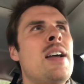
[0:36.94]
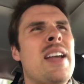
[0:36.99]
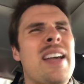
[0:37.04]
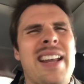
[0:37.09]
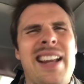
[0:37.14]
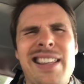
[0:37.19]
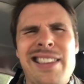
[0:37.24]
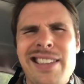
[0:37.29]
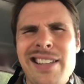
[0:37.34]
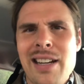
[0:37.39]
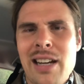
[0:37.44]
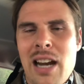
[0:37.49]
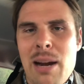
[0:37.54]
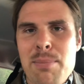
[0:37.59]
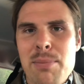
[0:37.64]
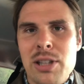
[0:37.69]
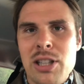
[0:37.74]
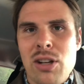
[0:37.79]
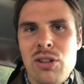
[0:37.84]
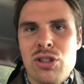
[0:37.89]
And I think
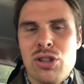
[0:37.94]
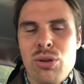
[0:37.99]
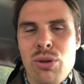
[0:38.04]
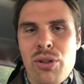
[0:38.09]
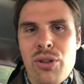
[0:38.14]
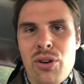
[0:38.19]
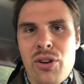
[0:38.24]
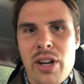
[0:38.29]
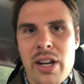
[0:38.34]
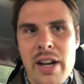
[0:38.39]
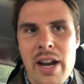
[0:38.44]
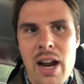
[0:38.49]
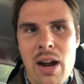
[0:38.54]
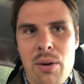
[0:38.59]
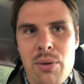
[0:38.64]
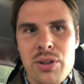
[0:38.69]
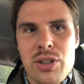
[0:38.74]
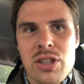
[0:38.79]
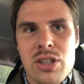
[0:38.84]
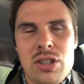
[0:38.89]
I'm below 230
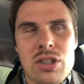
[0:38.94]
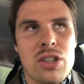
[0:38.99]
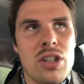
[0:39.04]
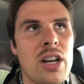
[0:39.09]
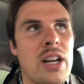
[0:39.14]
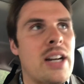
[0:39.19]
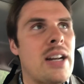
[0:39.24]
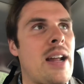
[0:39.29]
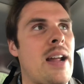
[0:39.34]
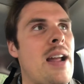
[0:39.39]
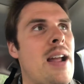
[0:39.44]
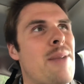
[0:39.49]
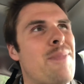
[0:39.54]
now, which is good. And